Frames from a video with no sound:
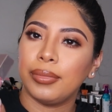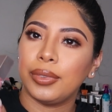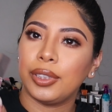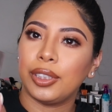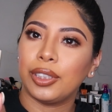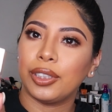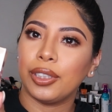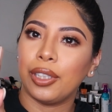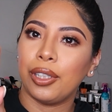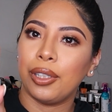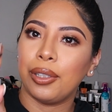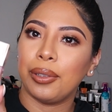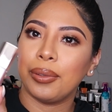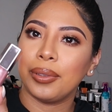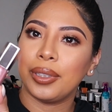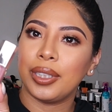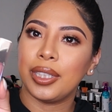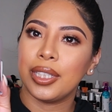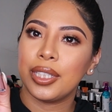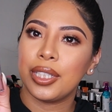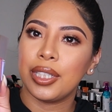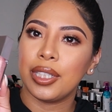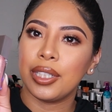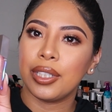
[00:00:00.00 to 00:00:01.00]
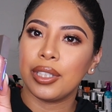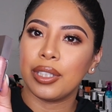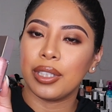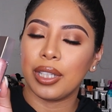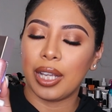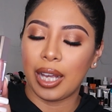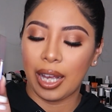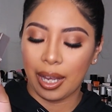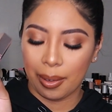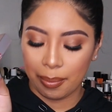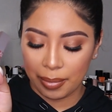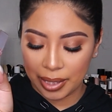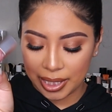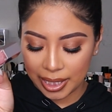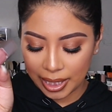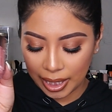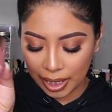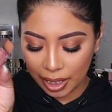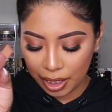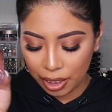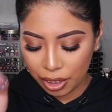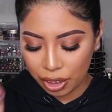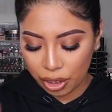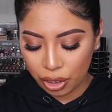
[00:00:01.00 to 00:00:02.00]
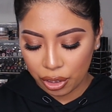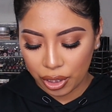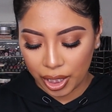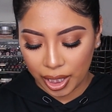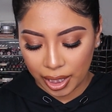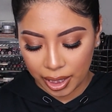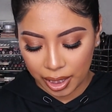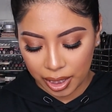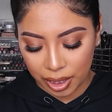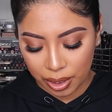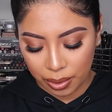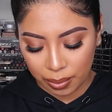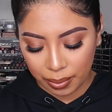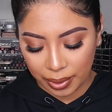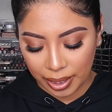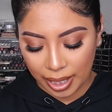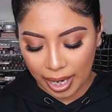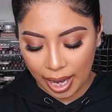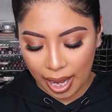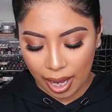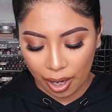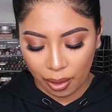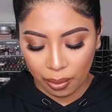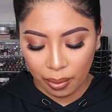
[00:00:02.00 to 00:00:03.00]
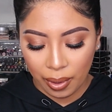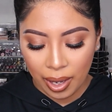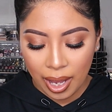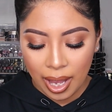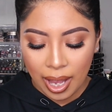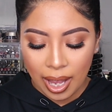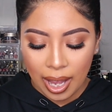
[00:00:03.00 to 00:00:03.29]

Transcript: So this is, I'm excited to try this one out.